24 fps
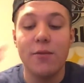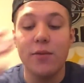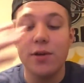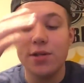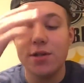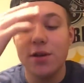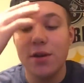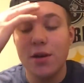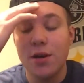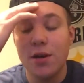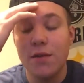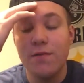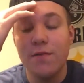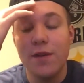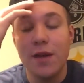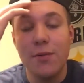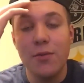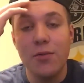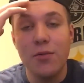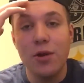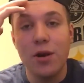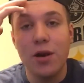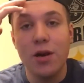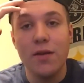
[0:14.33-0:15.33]
We started in
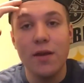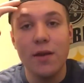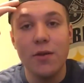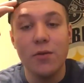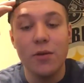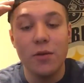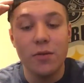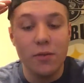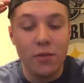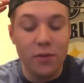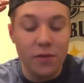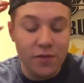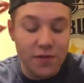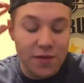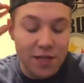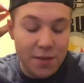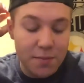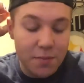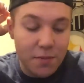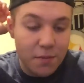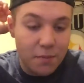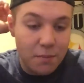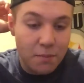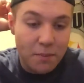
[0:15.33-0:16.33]
February, like we, we've said
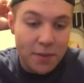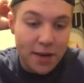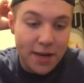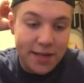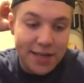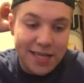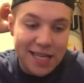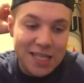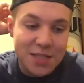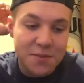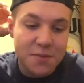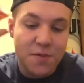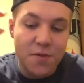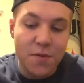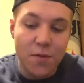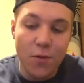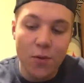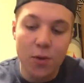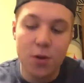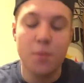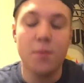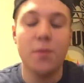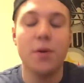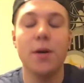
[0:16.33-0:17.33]
many times
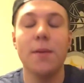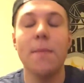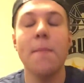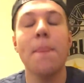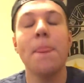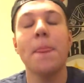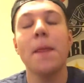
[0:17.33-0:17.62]
before, but